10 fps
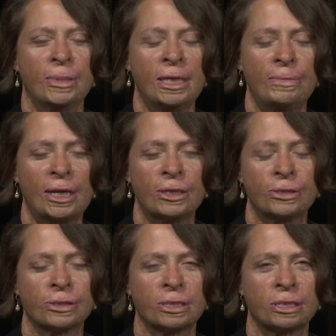Many
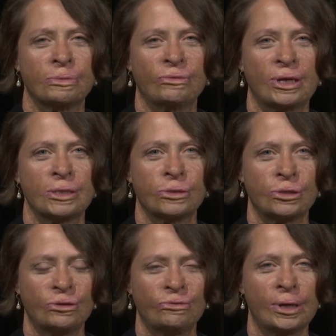managers and supervisors
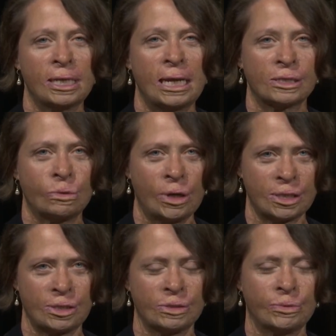are afraid to ask
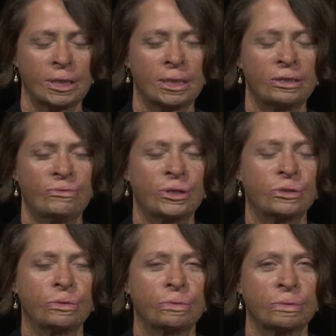questions when an
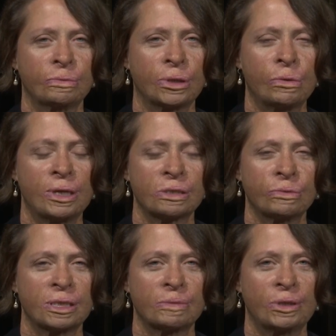individual requests
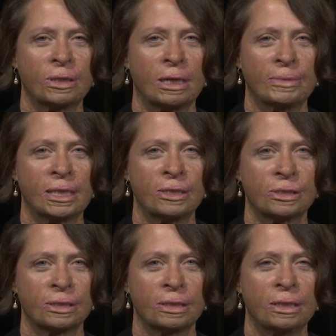reasonable
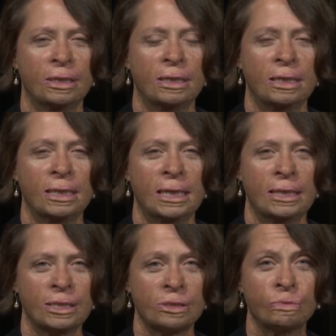accommodation.
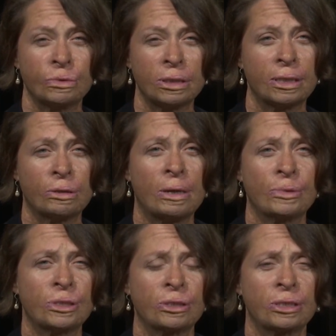And this is really your
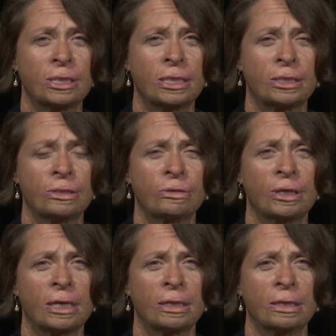opportunity to do
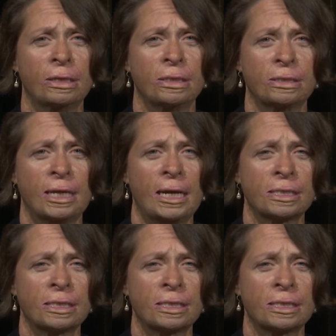that, to